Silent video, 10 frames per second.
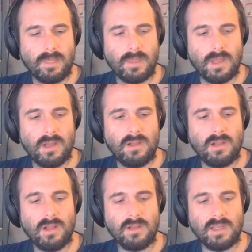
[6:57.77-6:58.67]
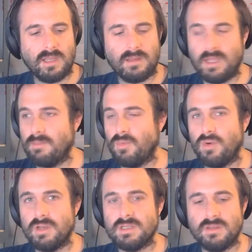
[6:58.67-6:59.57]
I'll get
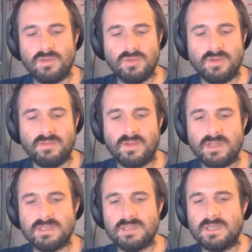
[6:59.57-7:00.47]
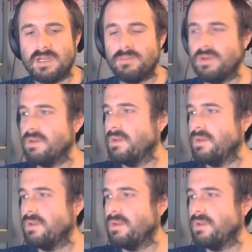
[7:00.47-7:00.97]
more into the older devices here, but